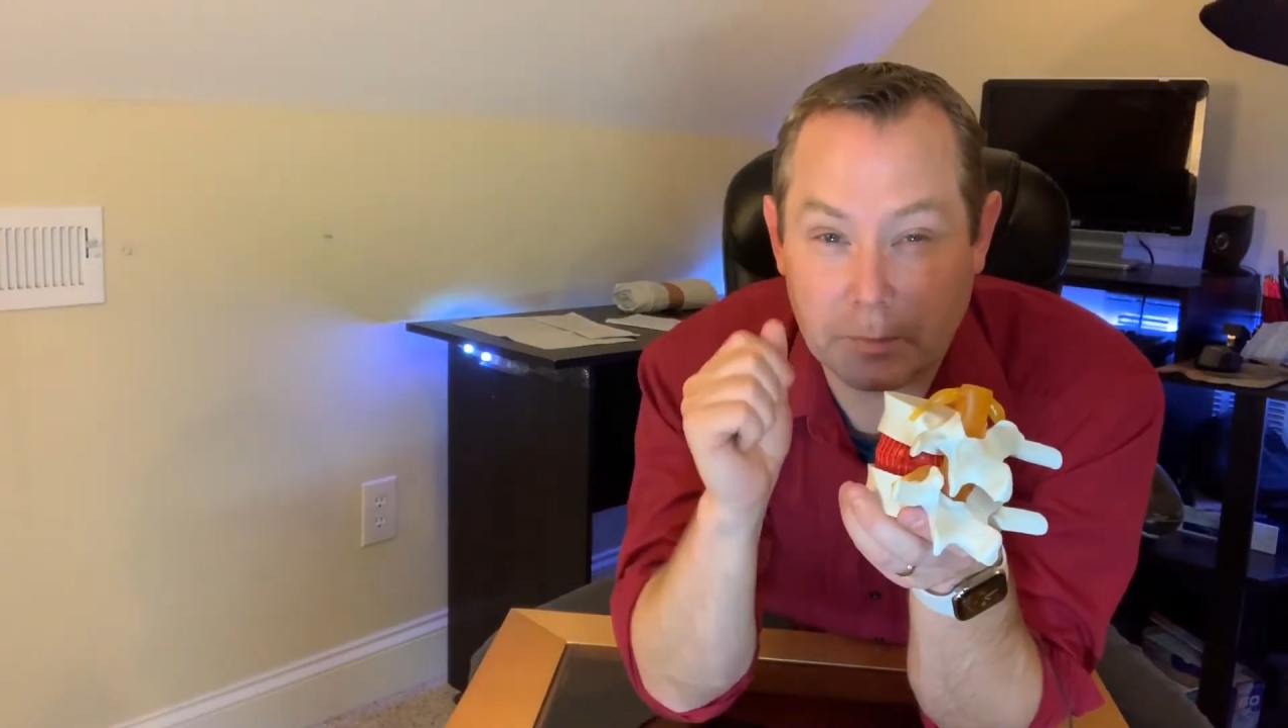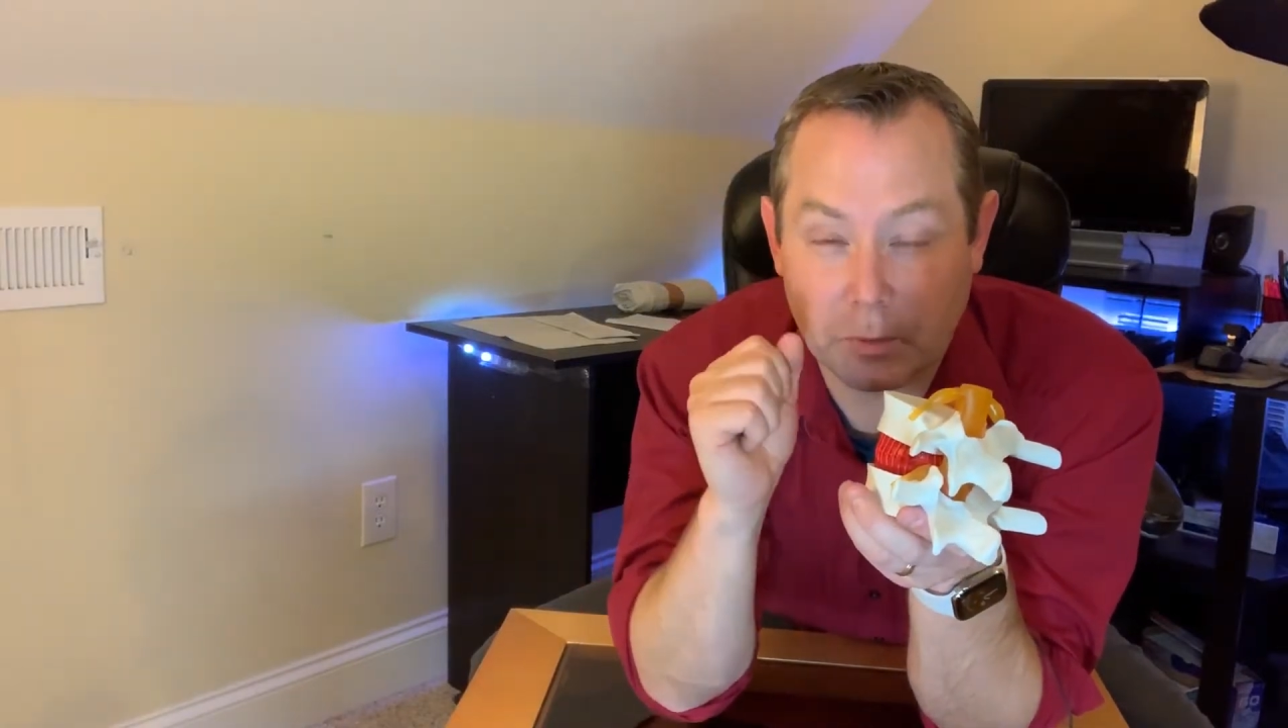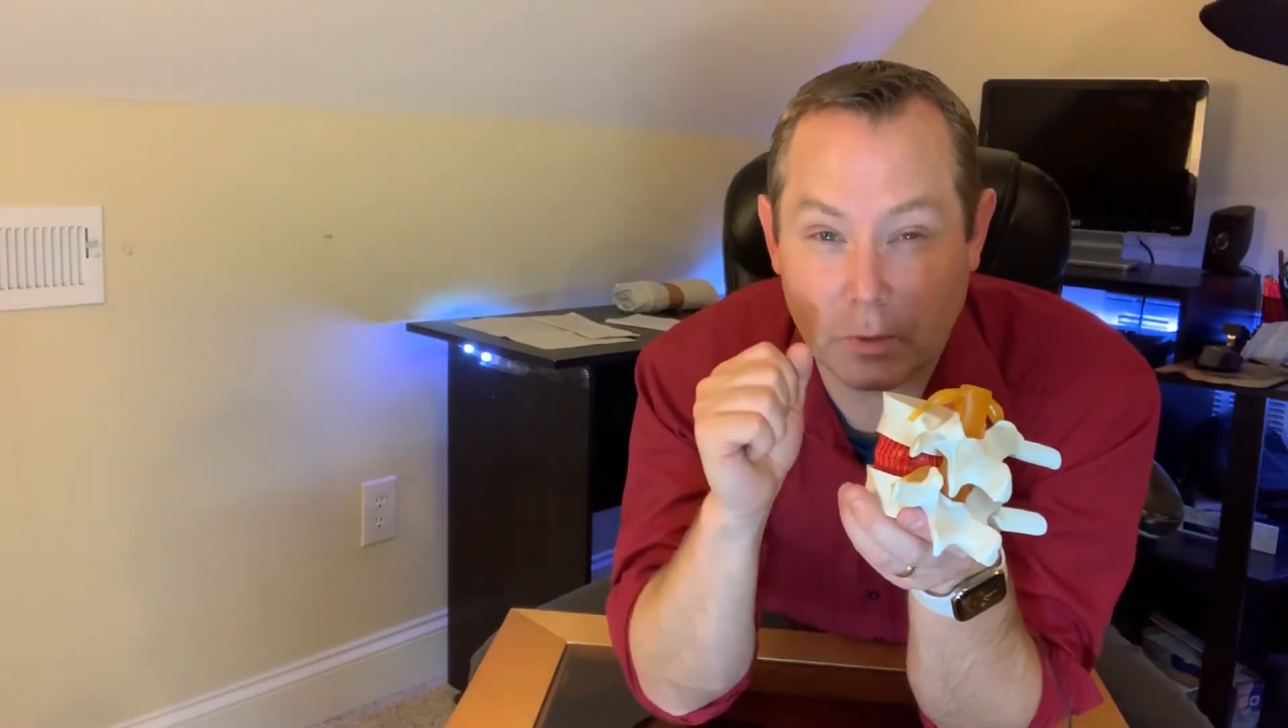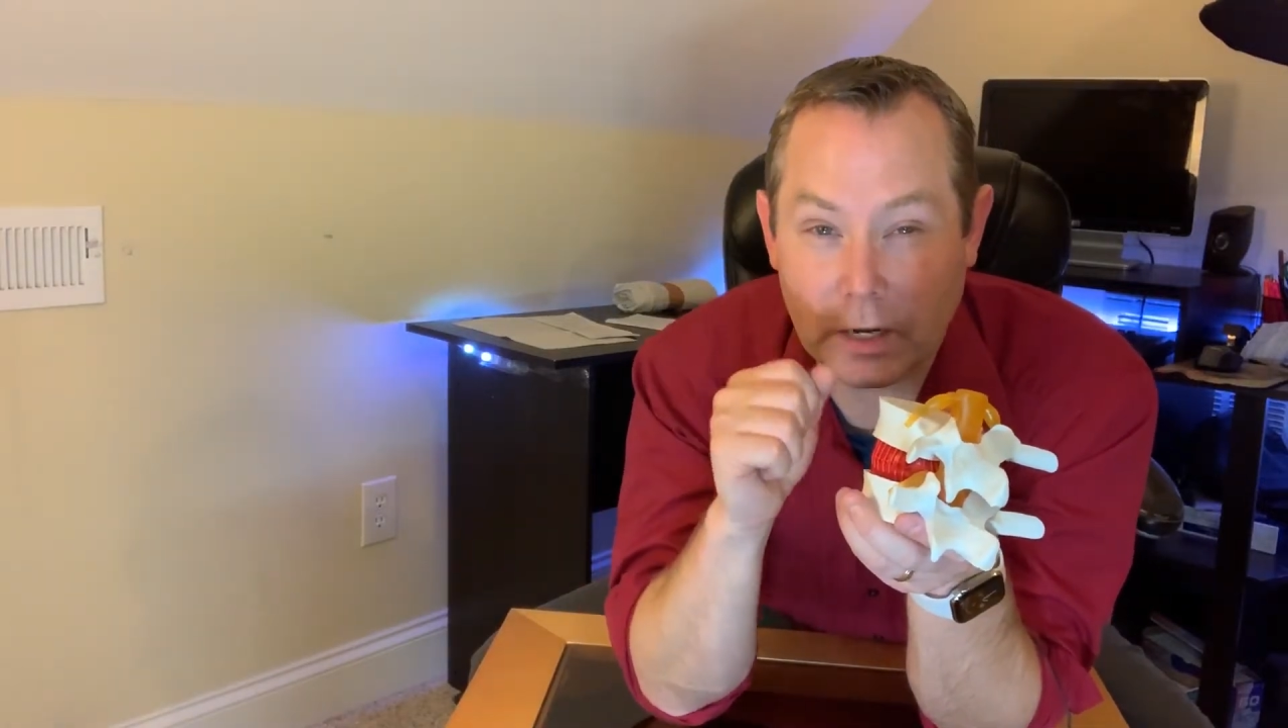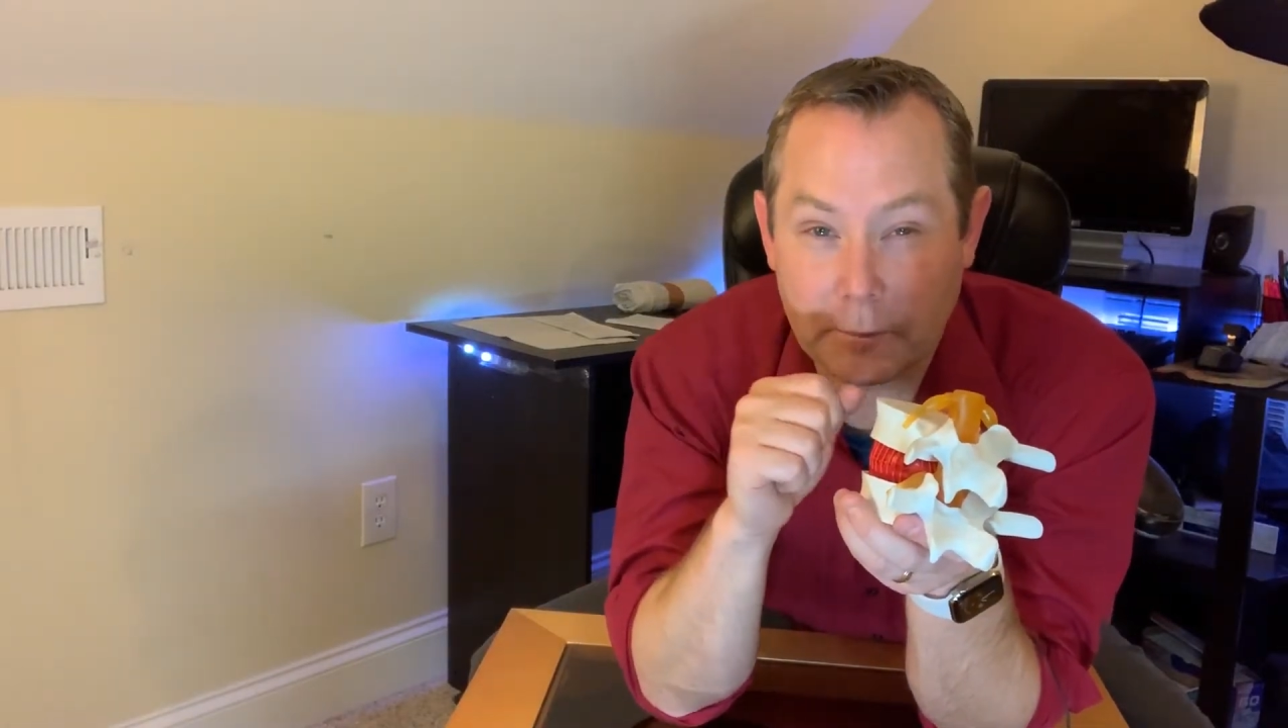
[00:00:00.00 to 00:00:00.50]
to
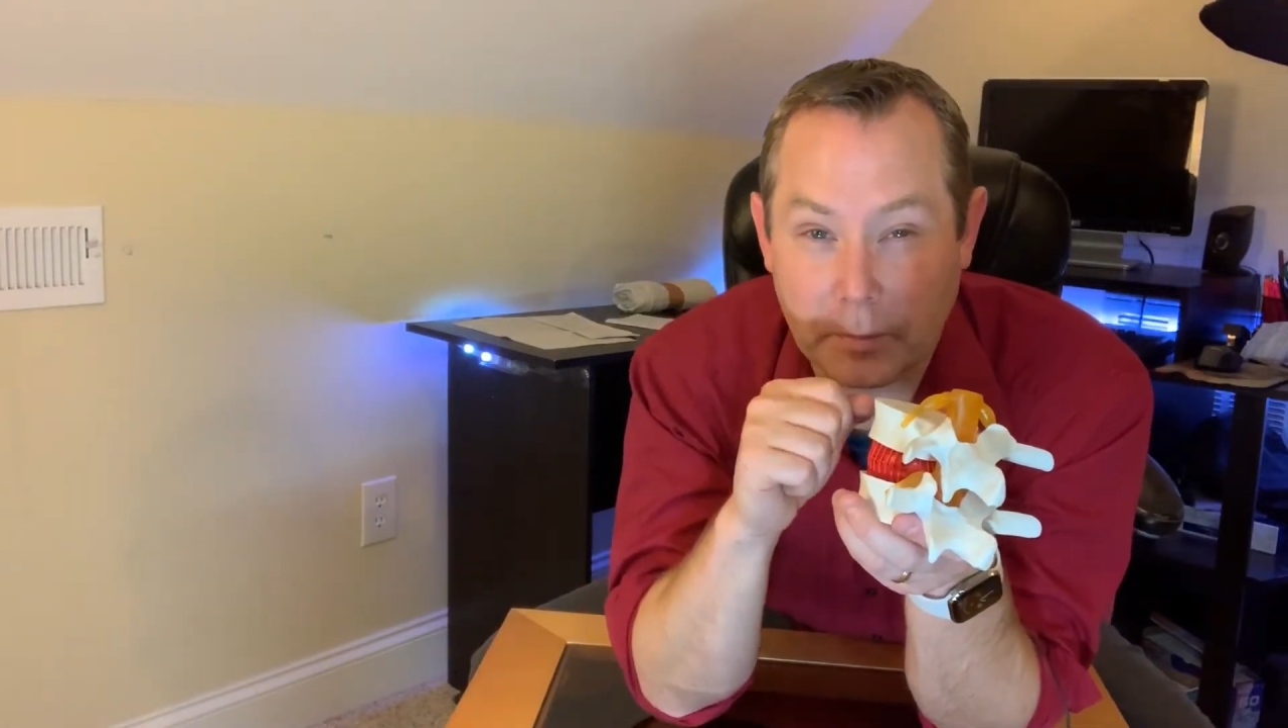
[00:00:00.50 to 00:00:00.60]
point up